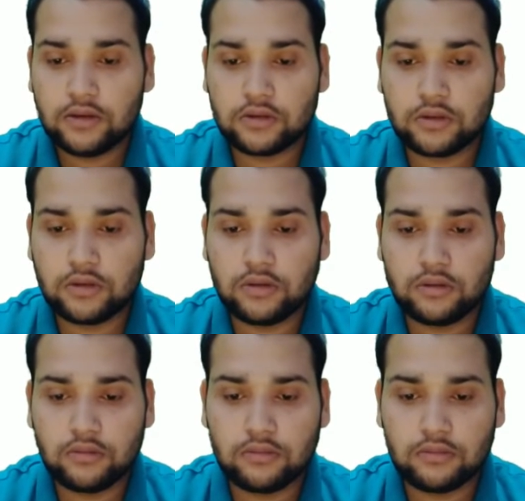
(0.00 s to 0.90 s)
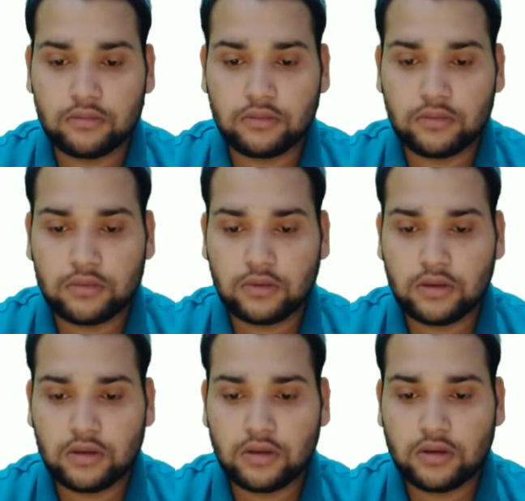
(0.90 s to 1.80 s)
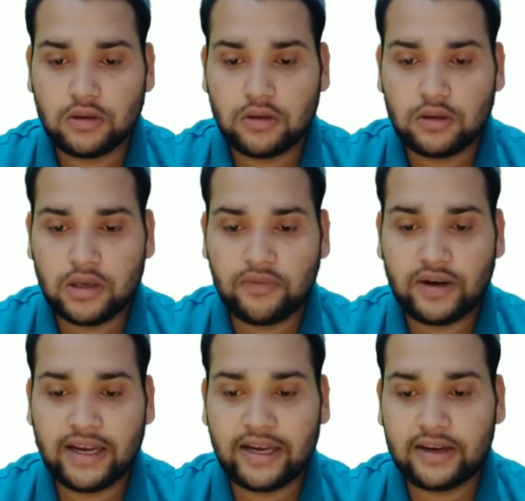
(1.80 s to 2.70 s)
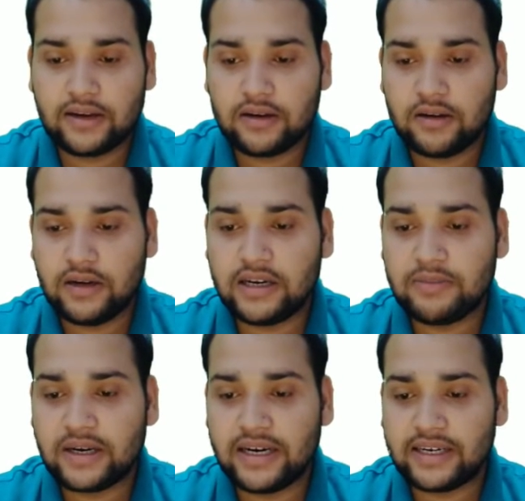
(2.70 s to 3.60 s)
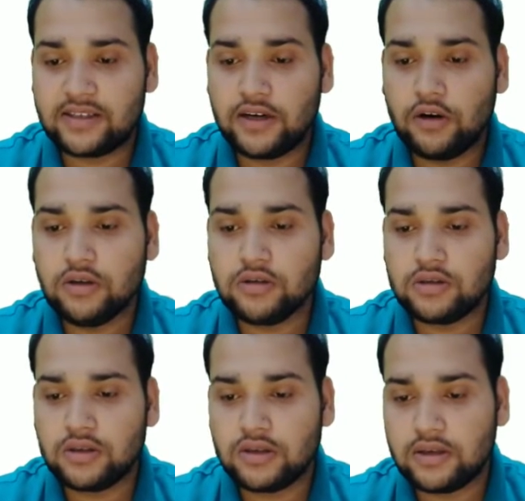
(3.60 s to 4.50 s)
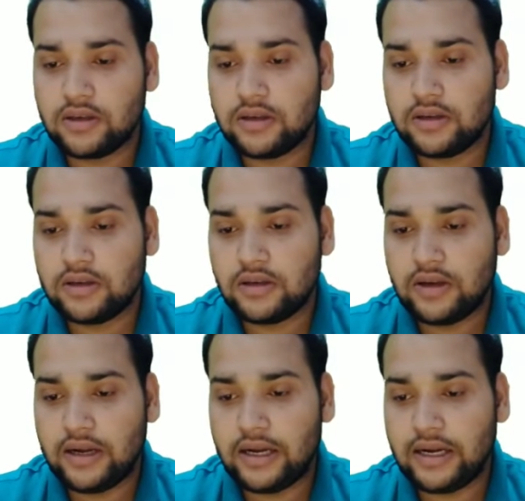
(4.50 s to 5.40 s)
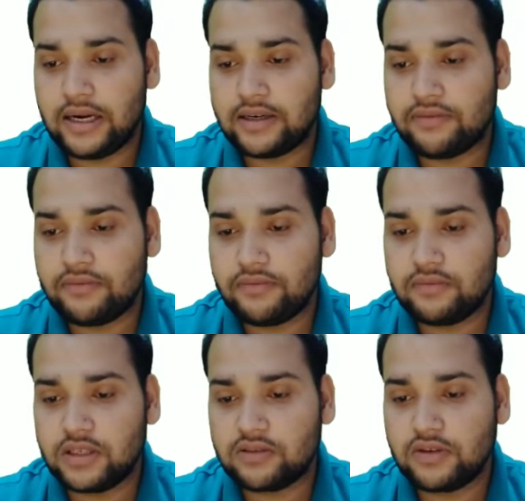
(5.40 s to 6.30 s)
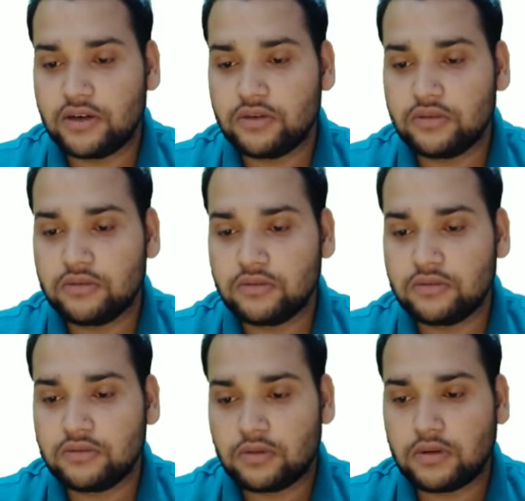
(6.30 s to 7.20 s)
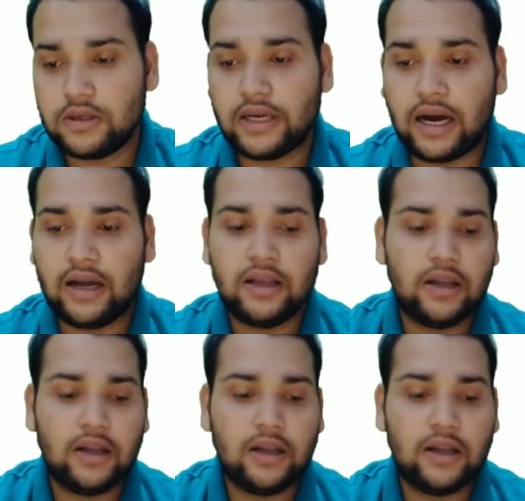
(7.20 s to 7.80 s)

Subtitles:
So if I let me connect the dots, and this one too, yeah.